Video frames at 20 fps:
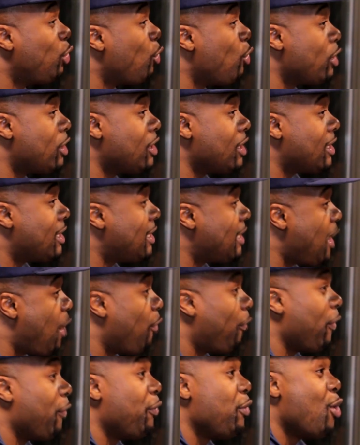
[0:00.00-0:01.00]
do it
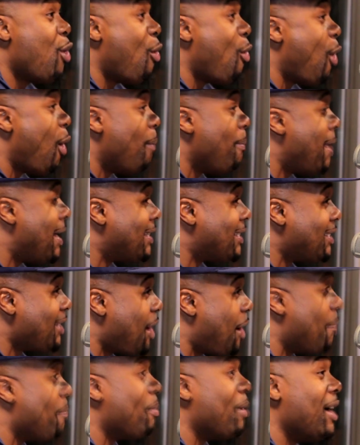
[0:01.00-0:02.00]
yourself if you don't want to mess
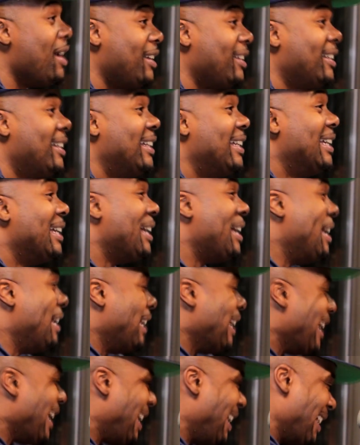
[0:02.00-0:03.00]
up, but
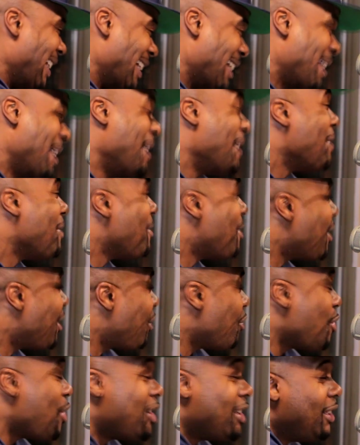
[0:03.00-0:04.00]
you can
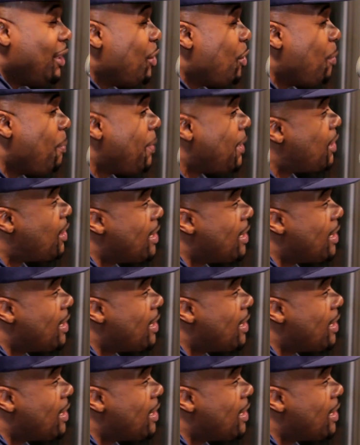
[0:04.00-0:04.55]
do it a little bit